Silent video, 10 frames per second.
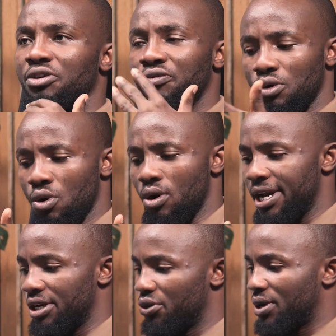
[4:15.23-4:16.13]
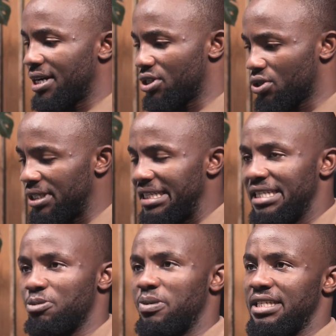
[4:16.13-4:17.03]
if you go in, you can study
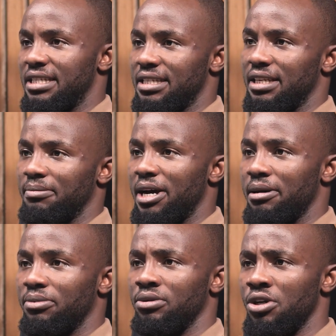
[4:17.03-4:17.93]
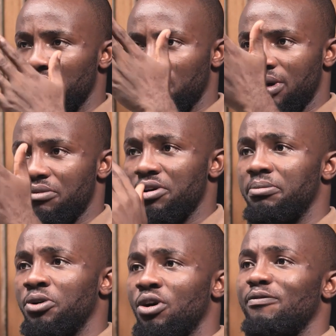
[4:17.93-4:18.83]
these places in the Bible. You can
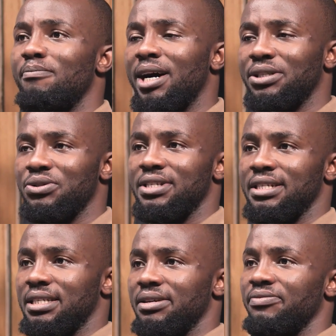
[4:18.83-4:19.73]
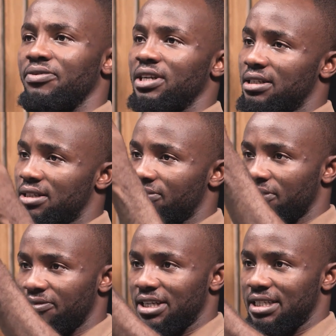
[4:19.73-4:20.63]
read the book of Matthew 16
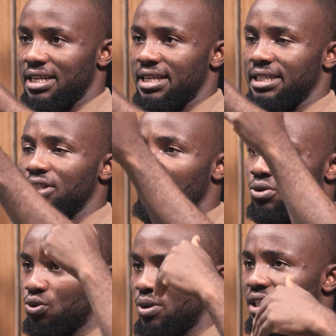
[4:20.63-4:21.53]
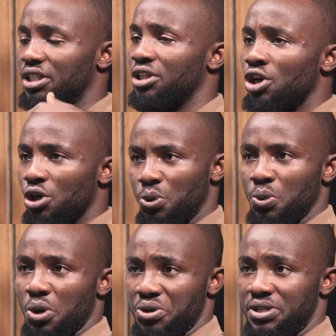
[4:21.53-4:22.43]
from verse 13 to 20.
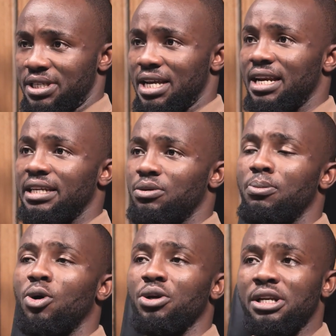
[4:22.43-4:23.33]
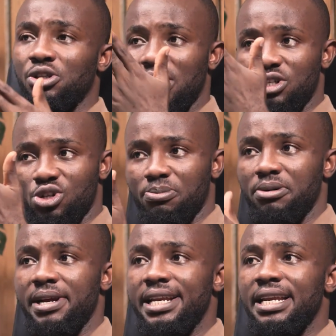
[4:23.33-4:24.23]
You understand it more. And you can
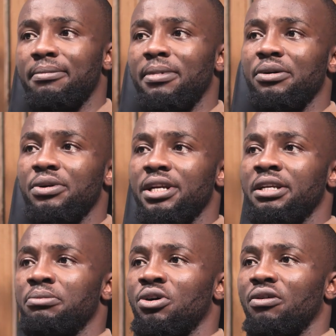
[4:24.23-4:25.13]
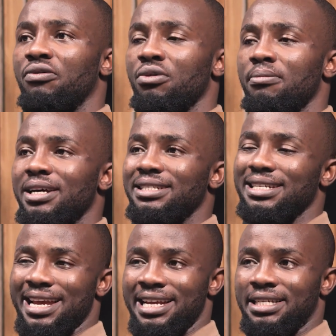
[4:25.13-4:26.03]
supplement that by reading the book of
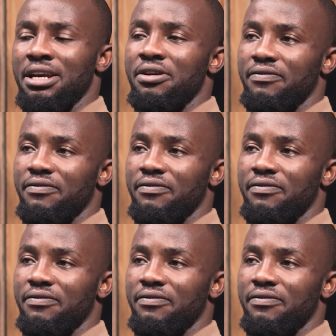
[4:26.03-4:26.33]
Romans 8